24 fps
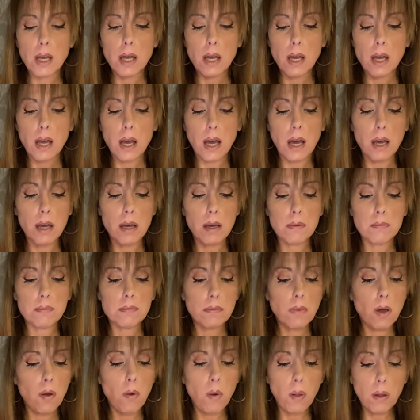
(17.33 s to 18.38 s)

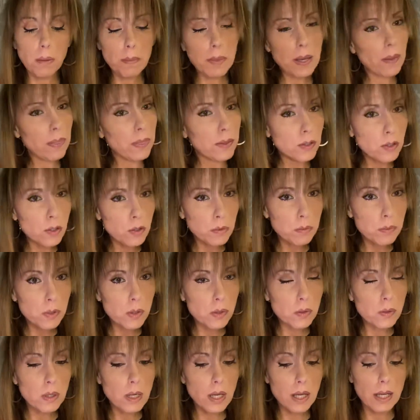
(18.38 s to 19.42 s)
All about the new
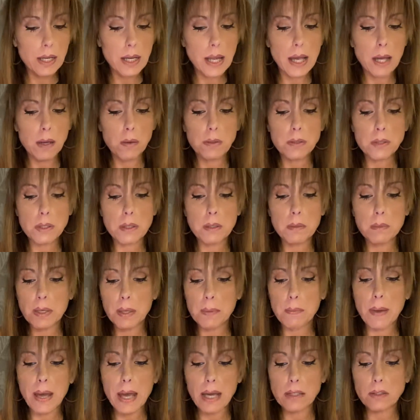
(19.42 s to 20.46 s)
moon and how it's going to be
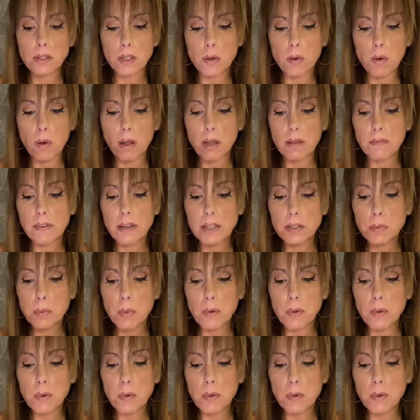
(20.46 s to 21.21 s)
impacting all of us.